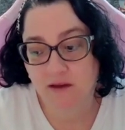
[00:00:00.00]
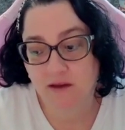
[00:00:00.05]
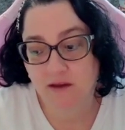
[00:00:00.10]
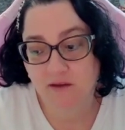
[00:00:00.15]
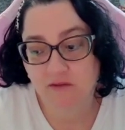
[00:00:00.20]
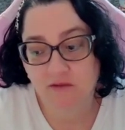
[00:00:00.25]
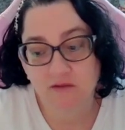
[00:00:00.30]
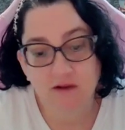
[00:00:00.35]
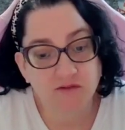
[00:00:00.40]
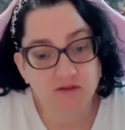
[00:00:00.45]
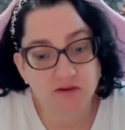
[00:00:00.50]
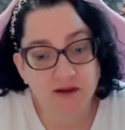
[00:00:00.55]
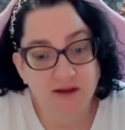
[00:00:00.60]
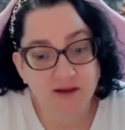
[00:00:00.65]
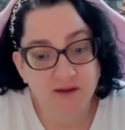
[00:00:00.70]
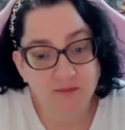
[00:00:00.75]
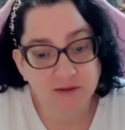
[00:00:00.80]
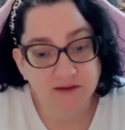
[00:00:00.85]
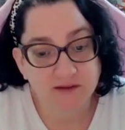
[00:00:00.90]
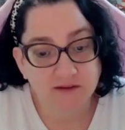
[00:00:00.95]
have never
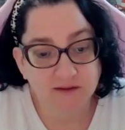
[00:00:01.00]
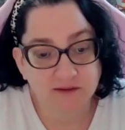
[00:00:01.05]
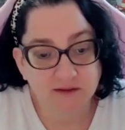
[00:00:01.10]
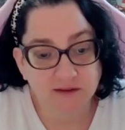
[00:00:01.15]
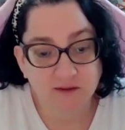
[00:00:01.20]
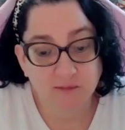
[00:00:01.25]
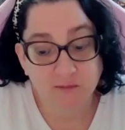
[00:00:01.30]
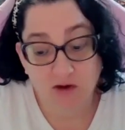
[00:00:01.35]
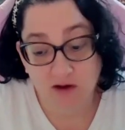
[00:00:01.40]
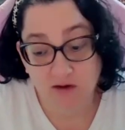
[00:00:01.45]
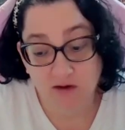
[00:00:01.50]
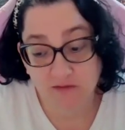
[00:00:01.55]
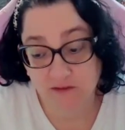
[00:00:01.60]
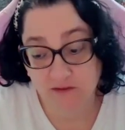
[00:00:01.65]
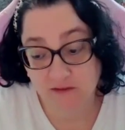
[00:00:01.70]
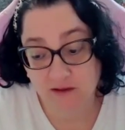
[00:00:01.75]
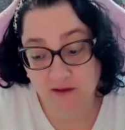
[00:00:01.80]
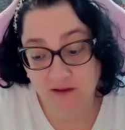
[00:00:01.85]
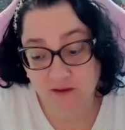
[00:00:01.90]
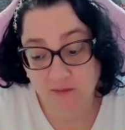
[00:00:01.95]
happened.
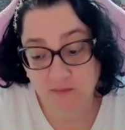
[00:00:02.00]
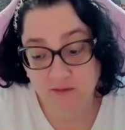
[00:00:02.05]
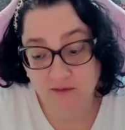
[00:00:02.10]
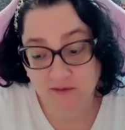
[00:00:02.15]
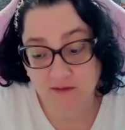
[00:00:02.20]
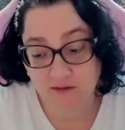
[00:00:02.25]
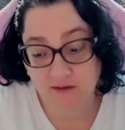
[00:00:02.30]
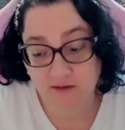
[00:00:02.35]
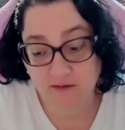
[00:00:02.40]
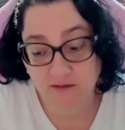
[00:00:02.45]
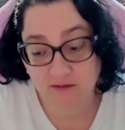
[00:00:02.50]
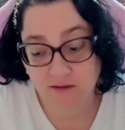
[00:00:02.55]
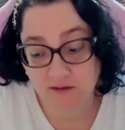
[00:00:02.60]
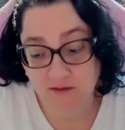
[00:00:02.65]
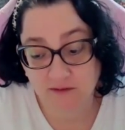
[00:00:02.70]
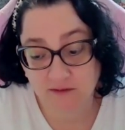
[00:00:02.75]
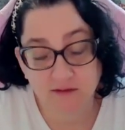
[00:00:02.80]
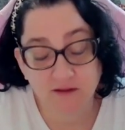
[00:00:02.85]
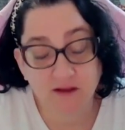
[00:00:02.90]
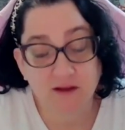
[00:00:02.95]
Oftentimes
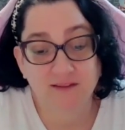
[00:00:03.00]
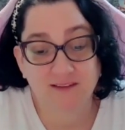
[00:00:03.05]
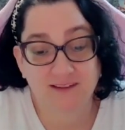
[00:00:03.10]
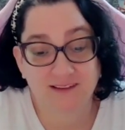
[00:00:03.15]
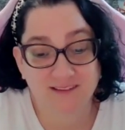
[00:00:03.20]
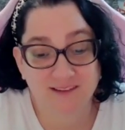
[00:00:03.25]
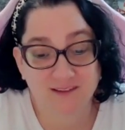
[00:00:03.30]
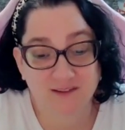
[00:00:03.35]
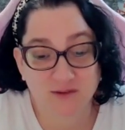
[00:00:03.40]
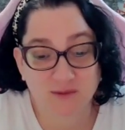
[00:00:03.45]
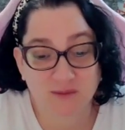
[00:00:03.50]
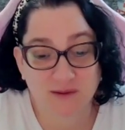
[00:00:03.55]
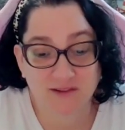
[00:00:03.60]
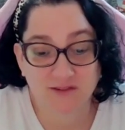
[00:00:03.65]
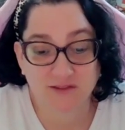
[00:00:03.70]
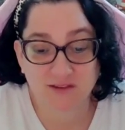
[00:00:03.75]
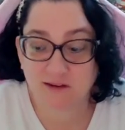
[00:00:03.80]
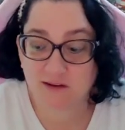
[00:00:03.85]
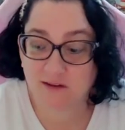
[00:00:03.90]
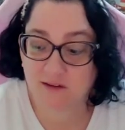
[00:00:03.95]
it's not the
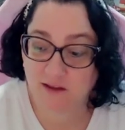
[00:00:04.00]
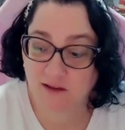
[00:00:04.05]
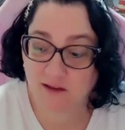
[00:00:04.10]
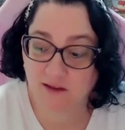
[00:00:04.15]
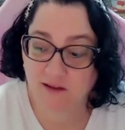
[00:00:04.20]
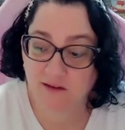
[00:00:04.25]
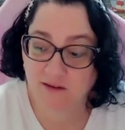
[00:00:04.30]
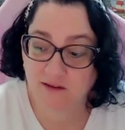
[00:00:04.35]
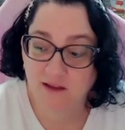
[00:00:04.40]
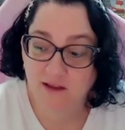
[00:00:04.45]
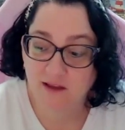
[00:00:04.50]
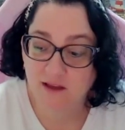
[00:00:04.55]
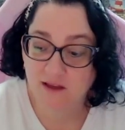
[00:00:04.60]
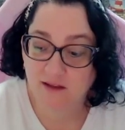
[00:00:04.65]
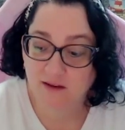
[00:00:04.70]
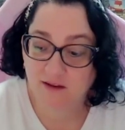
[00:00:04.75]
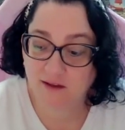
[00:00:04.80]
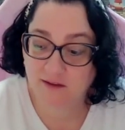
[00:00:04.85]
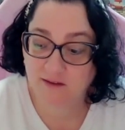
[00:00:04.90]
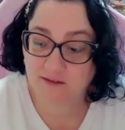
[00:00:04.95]
situation. And then
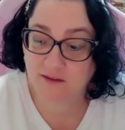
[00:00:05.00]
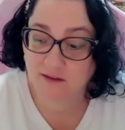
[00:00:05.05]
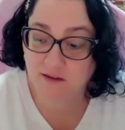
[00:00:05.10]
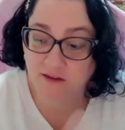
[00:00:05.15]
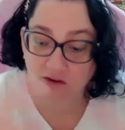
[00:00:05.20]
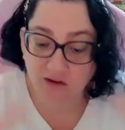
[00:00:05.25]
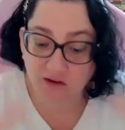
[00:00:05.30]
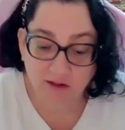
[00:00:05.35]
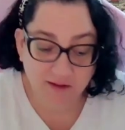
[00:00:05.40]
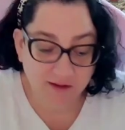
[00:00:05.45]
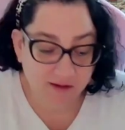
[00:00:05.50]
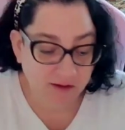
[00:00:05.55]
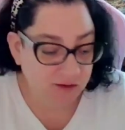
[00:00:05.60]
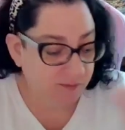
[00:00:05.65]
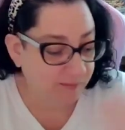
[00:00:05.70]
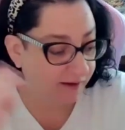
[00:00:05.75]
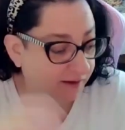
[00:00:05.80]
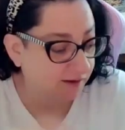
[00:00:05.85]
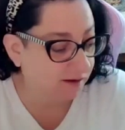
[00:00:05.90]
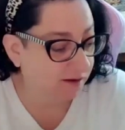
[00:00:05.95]
next thing you know, like, oh
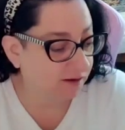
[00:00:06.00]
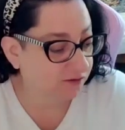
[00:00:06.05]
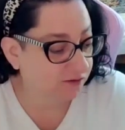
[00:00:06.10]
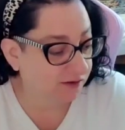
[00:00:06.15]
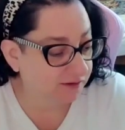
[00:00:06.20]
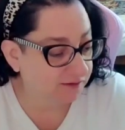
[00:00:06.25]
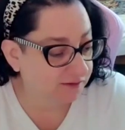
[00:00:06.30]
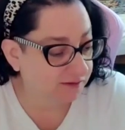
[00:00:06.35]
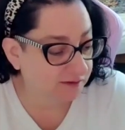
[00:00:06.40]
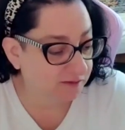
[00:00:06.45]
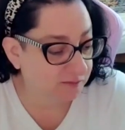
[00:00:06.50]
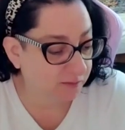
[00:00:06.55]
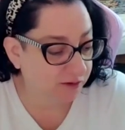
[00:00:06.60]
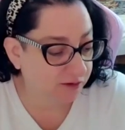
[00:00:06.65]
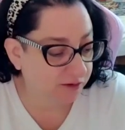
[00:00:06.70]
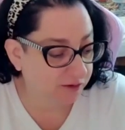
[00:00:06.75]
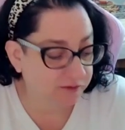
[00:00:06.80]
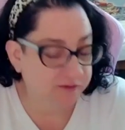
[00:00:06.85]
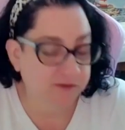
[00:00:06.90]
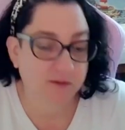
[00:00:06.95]
my gosh, I did
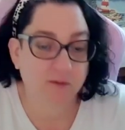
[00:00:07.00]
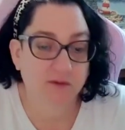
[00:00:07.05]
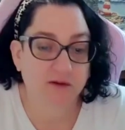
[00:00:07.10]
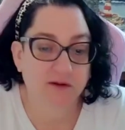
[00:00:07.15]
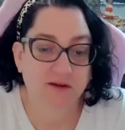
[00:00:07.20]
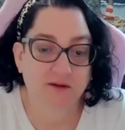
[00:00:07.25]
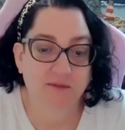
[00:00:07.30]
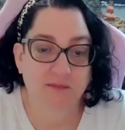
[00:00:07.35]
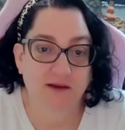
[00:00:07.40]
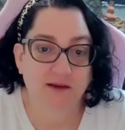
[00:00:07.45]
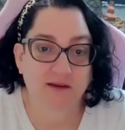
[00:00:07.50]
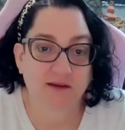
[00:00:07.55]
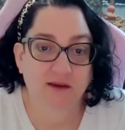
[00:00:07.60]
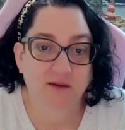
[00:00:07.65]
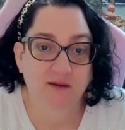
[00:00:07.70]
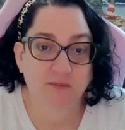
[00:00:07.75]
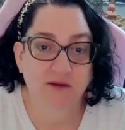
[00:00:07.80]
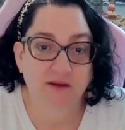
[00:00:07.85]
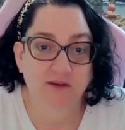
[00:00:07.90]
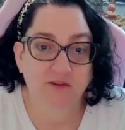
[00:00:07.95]
murder someone on my
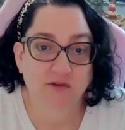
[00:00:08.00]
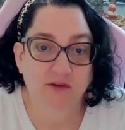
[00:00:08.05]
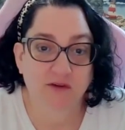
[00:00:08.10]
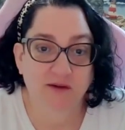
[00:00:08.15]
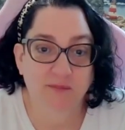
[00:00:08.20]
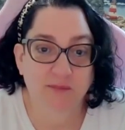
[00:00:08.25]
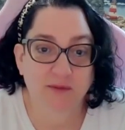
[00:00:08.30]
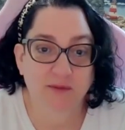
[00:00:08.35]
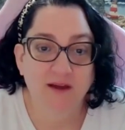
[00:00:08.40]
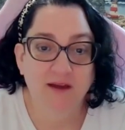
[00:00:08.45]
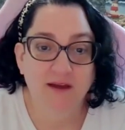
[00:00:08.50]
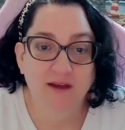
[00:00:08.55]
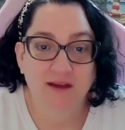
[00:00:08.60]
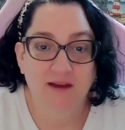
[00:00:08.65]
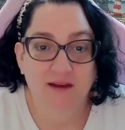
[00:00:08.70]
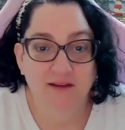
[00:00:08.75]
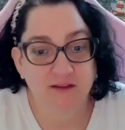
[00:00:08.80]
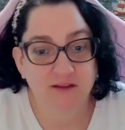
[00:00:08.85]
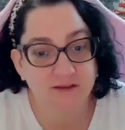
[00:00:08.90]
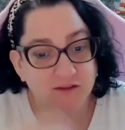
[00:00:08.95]
camping trip.
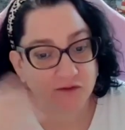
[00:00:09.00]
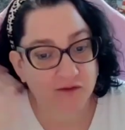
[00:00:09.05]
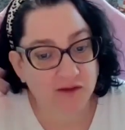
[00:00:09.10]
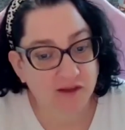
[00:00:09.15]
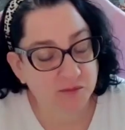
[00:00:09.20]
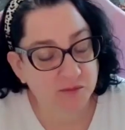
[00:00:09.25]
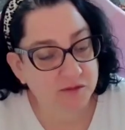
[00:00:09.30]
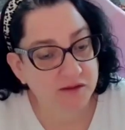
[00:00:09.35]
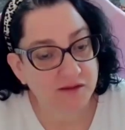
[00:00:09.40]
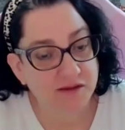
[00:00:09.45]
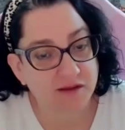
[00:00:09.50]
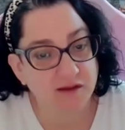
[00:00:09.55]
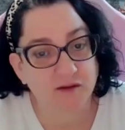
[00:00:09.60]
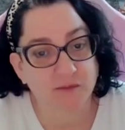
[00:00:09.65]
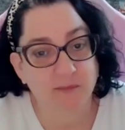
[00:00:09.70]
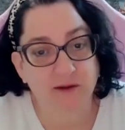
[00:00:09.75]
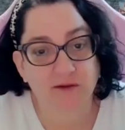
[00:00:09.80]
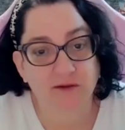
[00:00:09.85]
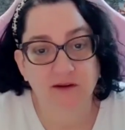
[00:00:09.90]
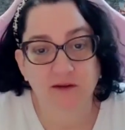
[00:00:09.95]
And then you keep thinking
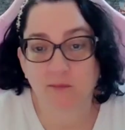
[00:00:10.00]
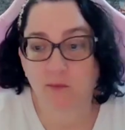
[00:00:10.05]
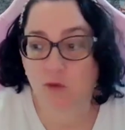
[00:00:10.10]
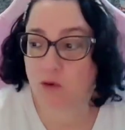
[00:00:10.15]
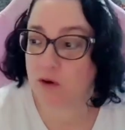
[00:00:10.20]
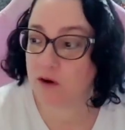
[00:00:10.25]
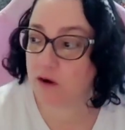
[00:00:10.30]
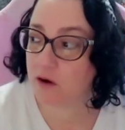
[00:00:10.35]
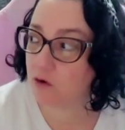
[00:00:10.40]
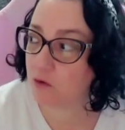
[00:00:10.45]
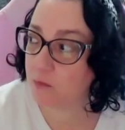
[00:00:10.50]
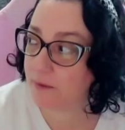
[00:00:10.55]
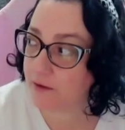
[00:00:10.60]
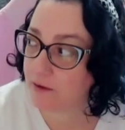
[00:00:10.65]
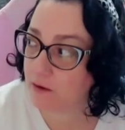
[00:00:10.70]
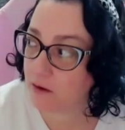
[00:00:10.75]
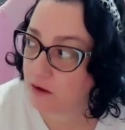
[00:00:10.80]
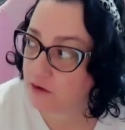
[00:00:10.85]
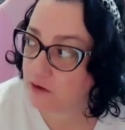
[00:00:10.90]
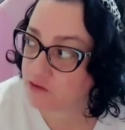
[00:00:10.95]
about it more. Oh my
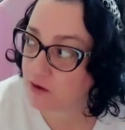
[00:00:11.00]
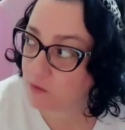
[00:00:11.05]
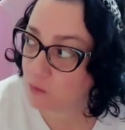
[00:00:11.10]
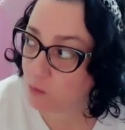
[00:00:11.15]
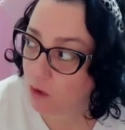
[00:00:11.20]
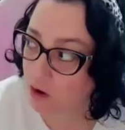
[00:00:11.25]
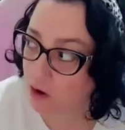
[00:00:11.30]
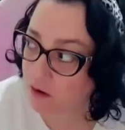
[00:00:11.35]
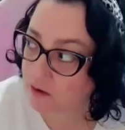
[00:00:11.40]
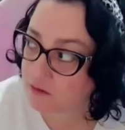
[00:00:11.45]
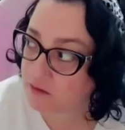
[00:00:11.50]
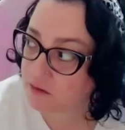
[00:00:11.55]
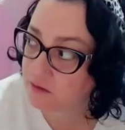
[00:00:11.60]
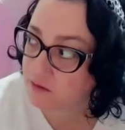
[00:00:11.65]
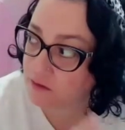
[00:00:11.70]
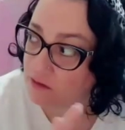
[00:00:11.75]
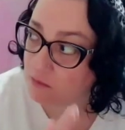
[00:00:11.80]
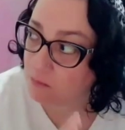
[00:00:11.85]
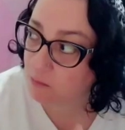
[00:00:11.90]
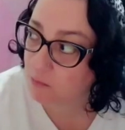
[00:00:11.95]
gosh, I walked
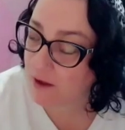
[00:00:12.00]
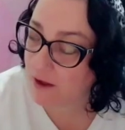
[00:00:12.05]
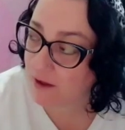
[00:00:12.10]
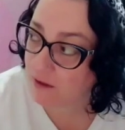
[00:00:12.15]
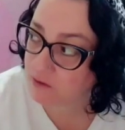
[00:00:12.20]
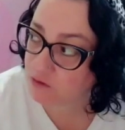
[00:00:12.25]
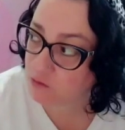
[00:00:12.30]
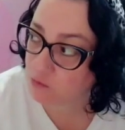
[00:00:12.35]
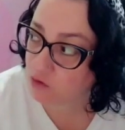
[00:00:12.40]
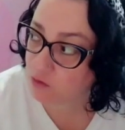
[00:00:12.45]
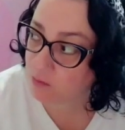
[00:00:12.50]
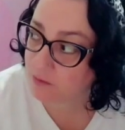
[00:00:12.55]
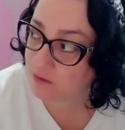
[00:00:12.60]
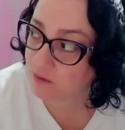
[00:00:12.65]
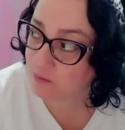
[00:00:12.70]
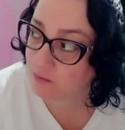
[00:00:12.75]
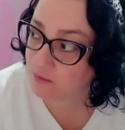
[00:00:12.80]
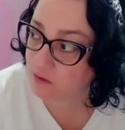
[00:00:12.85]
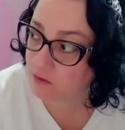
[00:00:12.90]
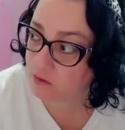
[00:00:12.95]
to the bathroom in the
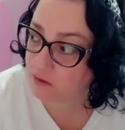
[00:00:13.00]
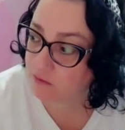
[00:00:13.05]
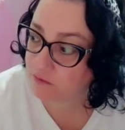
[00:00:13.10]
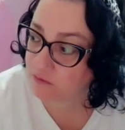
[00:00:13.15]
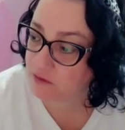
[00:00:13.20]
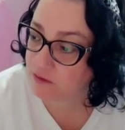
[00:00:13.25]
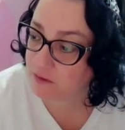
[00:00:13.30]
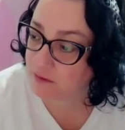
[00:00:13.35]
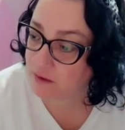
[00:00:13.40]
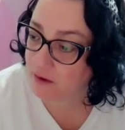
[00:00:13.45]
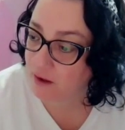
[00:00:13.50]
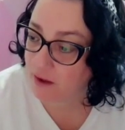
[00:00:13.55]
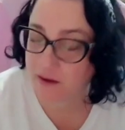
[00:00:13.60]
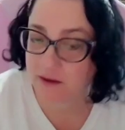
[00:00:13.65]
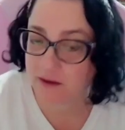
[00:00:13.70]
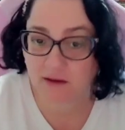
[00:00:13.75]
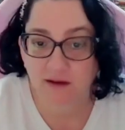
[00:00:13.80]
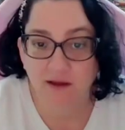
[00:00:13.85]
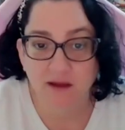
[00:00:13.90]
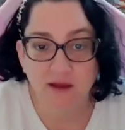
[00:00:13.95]
middle of the
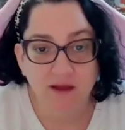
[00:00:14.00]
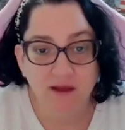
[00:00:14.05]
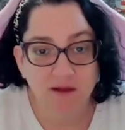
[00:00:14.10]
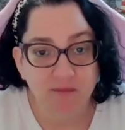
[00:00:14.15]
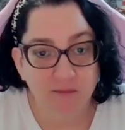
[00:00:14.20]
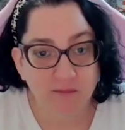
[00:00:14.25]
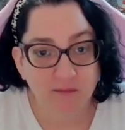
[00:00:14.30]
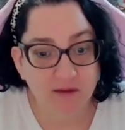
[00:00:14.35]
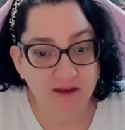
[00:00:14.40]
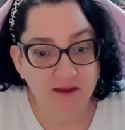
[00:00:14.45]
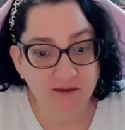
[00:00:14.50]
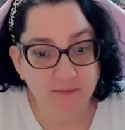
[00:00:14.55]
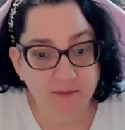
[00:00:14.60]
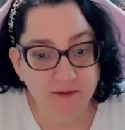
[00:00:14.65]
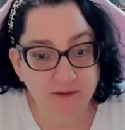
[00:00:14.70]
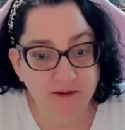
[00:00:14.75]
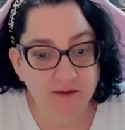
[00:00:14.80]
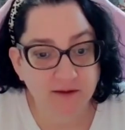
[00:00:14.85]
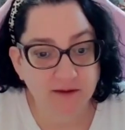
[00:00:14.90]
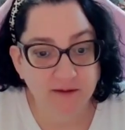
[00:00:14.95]
night.
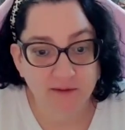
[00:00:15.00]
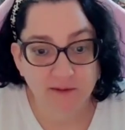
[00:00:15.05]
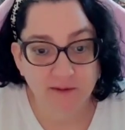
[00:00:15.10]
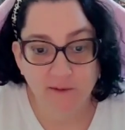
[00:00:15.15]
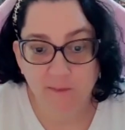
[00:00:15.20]
Maybe